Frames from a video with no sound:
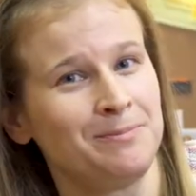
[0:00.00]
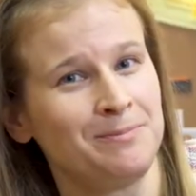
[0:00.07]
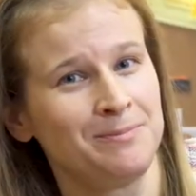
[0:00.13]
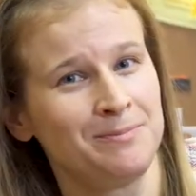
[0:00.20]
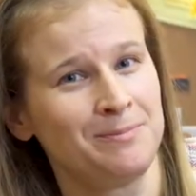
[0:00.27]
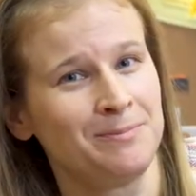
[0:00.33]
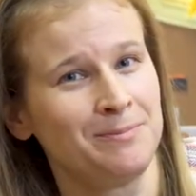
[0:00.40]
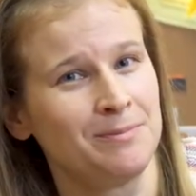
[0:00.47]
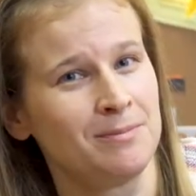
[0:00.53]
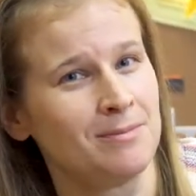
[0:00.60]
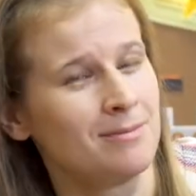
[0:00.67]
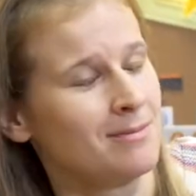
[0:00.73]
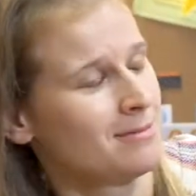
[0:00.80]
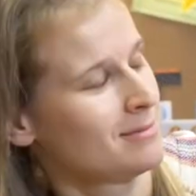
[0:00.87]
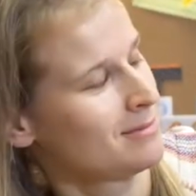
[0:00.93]

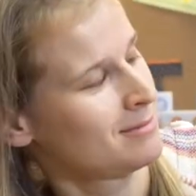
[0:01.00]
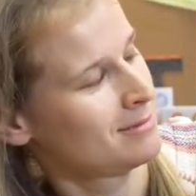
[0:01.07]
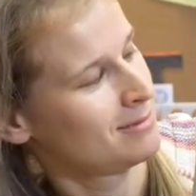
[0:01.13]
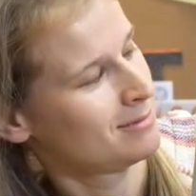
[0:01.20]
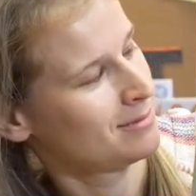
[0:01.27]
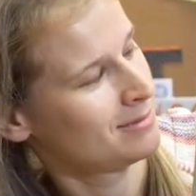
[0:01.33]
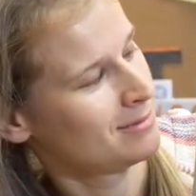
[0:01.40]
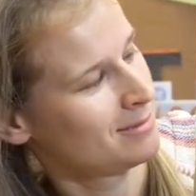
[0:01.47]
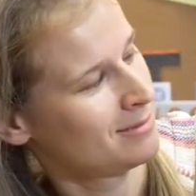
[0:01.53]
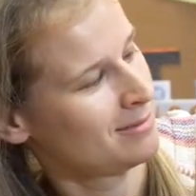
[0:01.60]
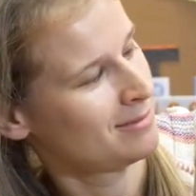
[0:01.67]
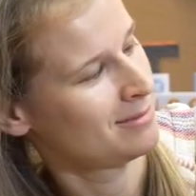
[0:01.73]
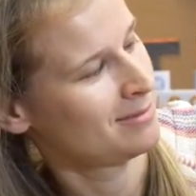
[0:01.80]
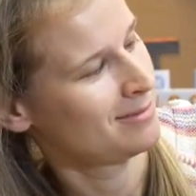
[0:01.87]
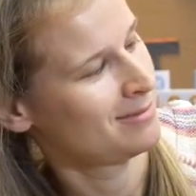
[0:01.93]

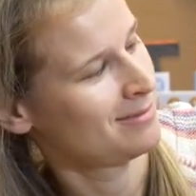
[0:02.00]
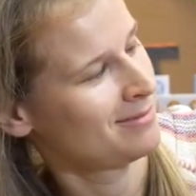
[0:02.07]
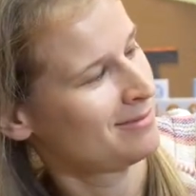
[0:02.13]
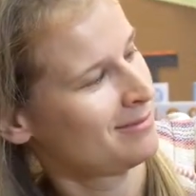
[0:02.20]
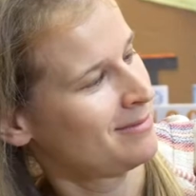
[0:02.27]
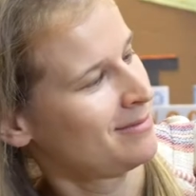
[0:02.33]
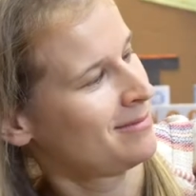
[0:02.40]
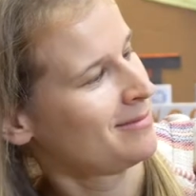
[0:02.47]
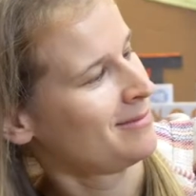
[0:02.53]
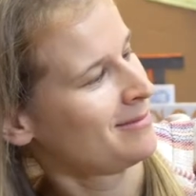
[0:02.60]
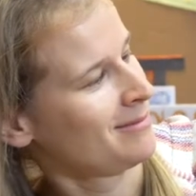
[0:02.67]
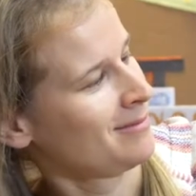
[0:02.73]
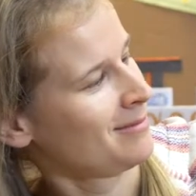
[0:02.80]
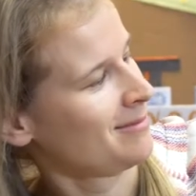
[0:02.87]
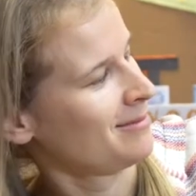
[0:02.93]

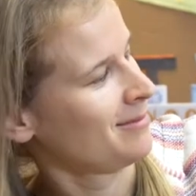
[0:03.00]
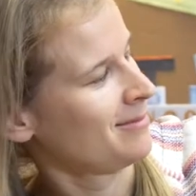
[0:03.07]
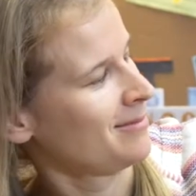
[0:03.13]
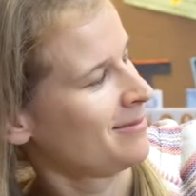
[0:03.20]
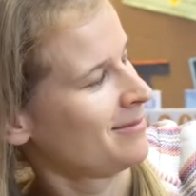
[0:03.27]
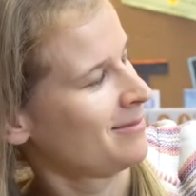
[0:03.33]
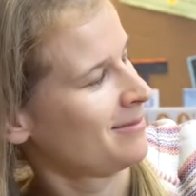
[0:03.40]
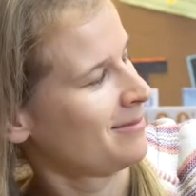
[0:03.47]
Nothing is said.